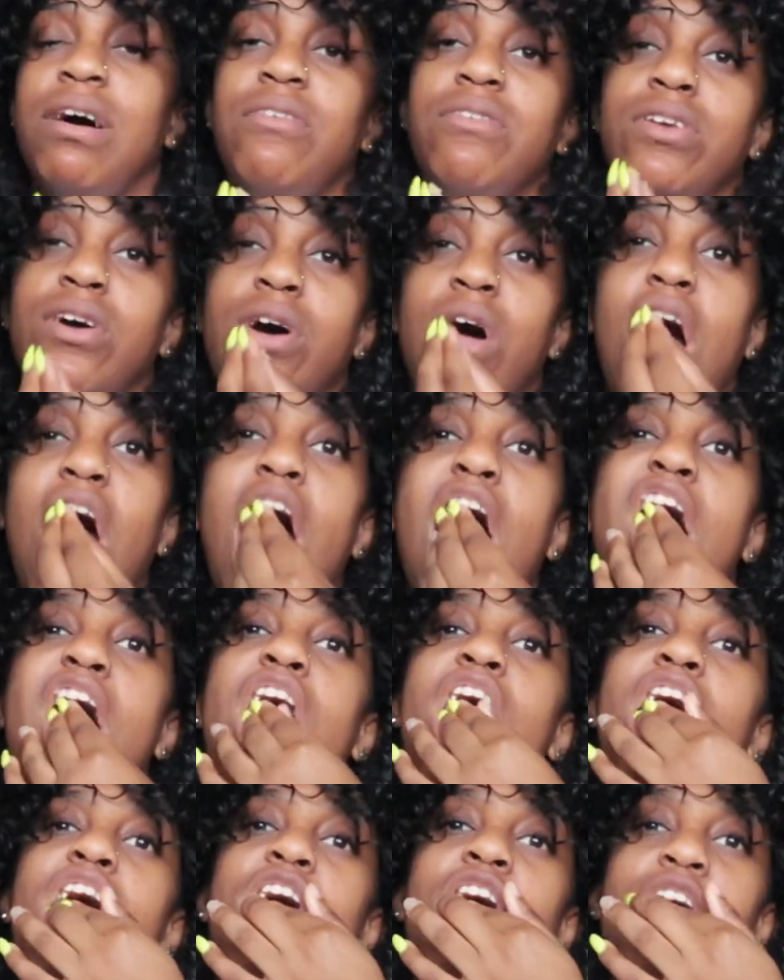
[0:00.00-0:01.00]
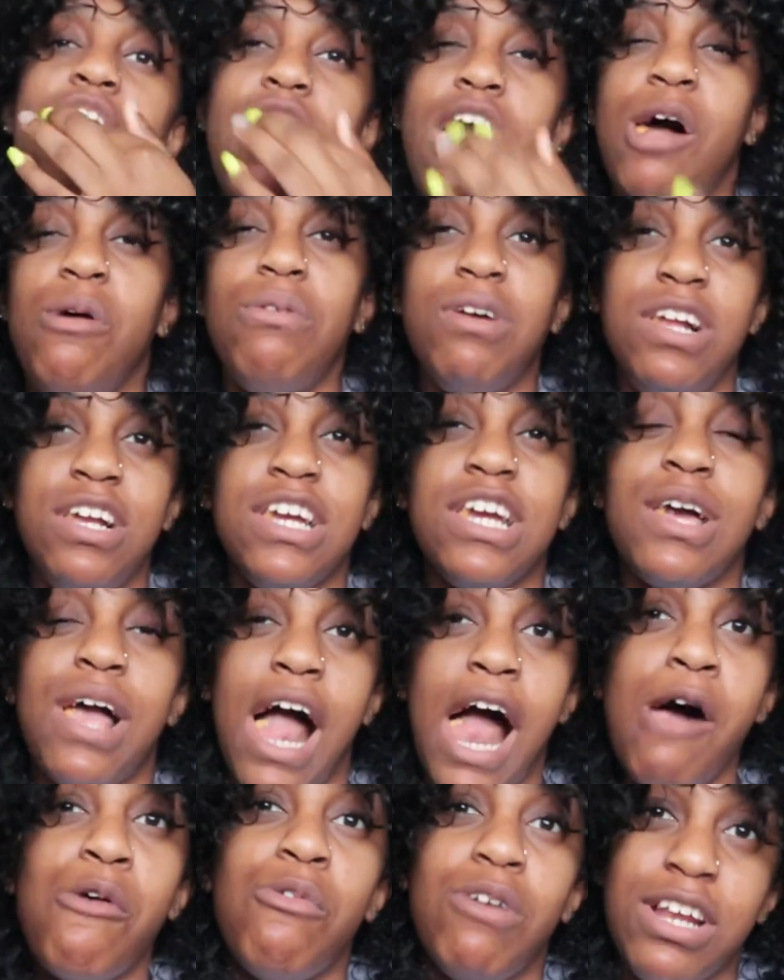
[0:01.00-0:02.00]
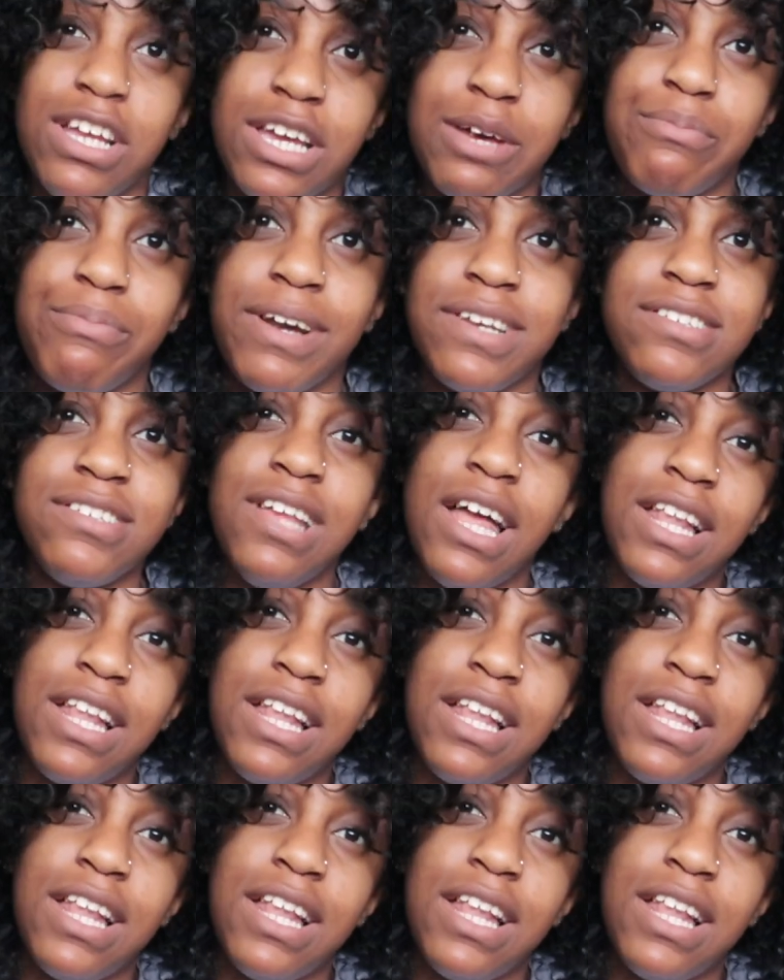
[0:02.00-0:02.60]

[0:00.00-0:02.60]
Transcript: I don't know. I want to get braces.